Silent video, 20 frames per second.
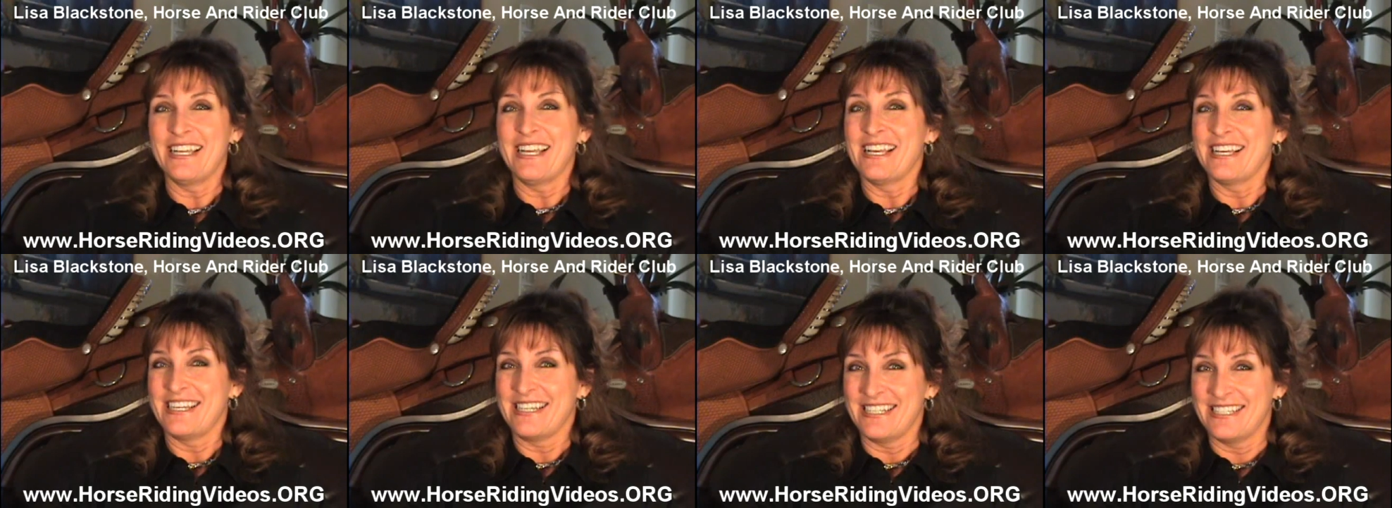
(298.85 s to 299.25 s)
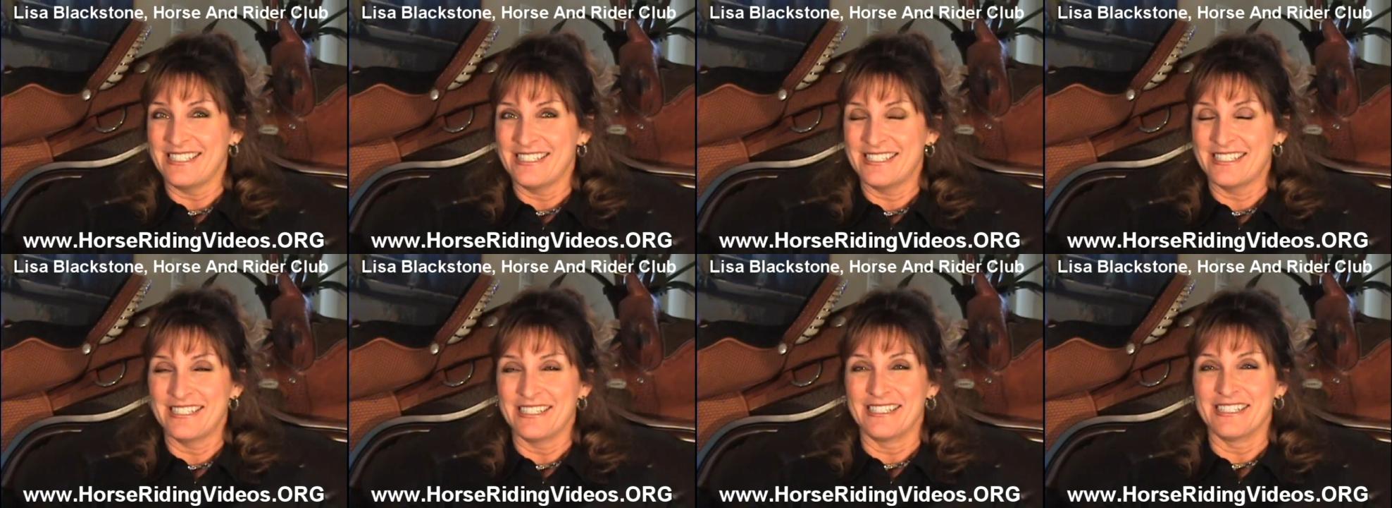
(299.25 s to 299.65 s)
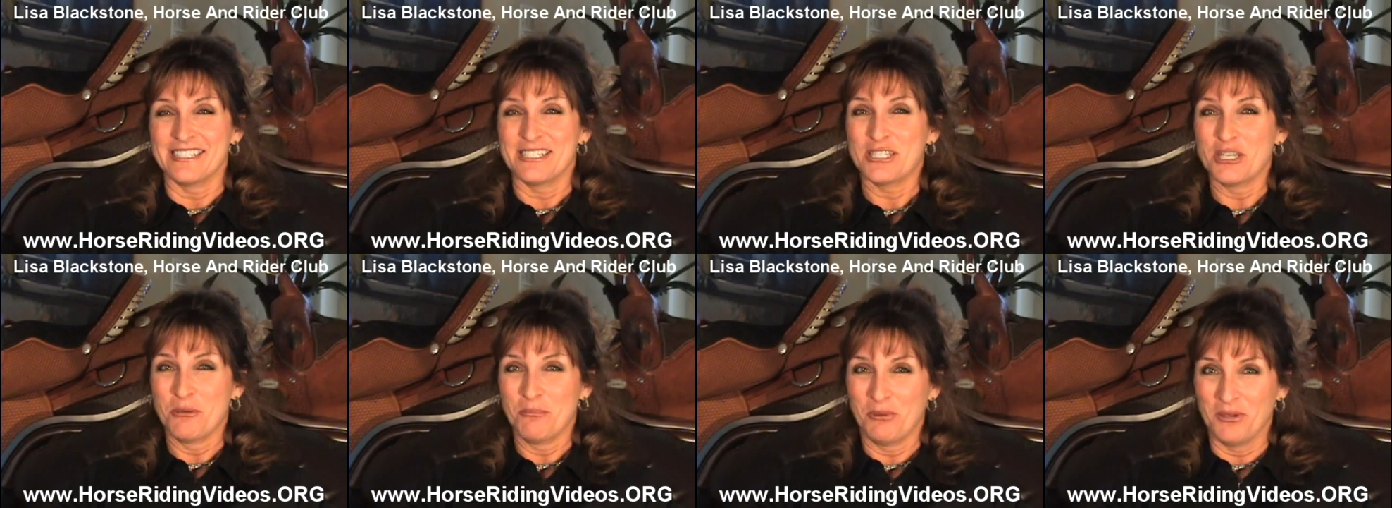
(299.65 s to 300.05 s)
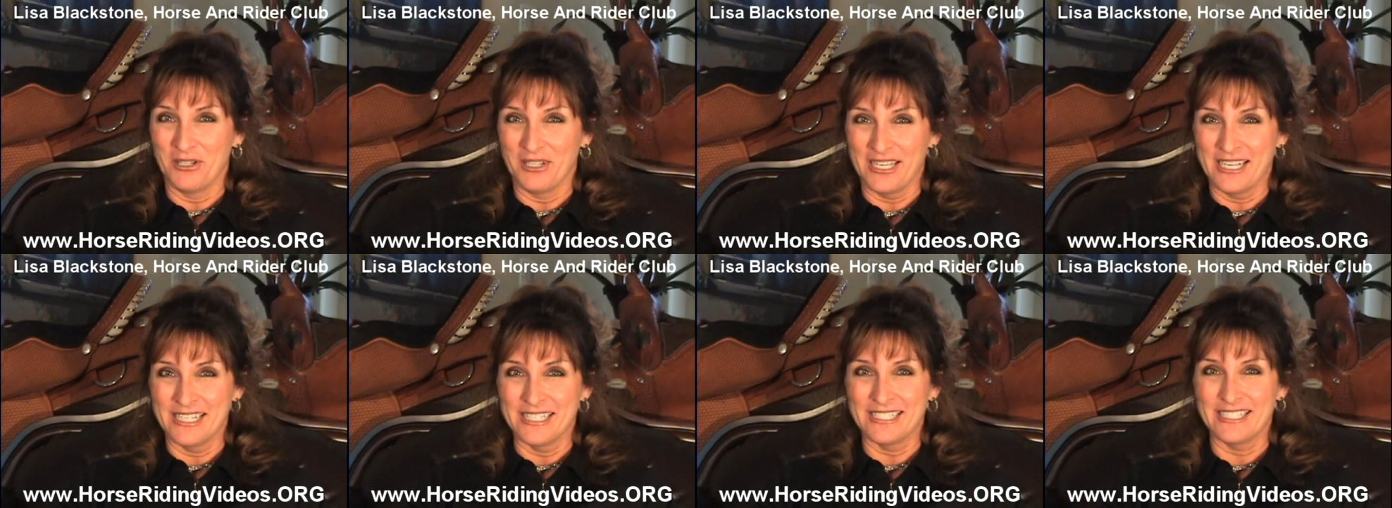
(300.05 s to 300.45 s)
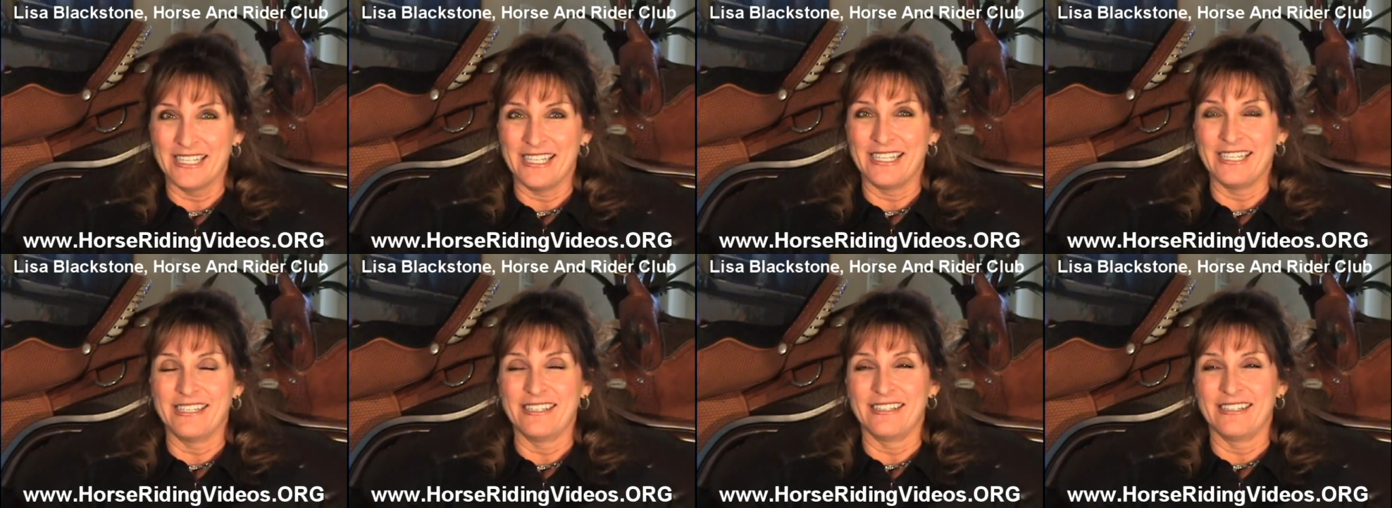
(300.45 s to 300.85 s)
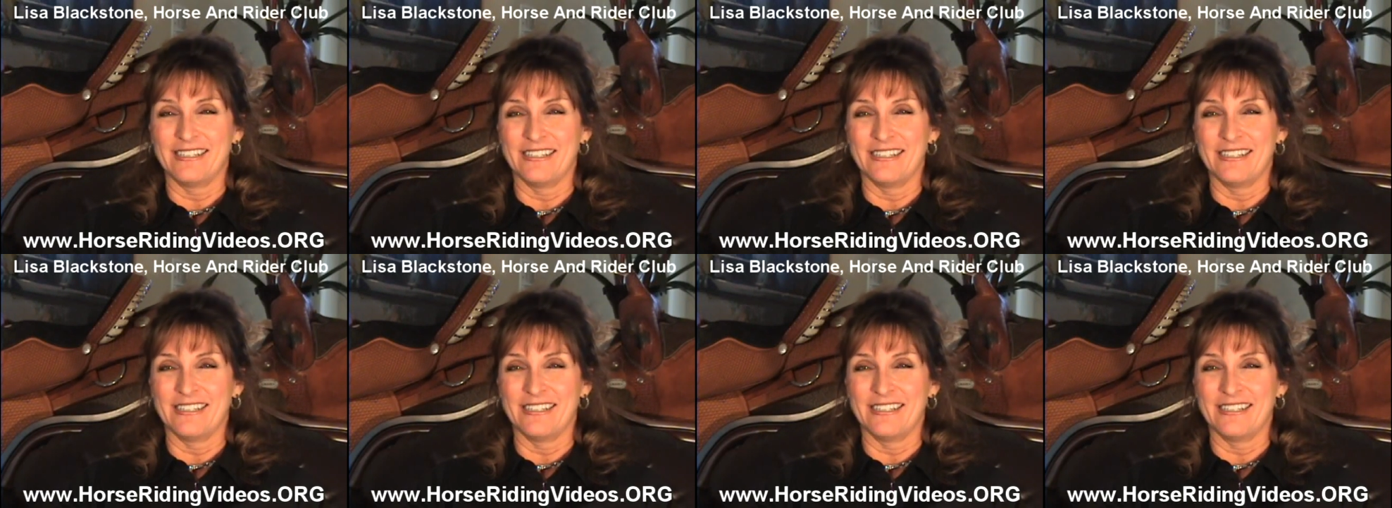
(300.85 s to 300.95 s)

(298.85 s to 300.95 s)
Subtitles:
as simple as it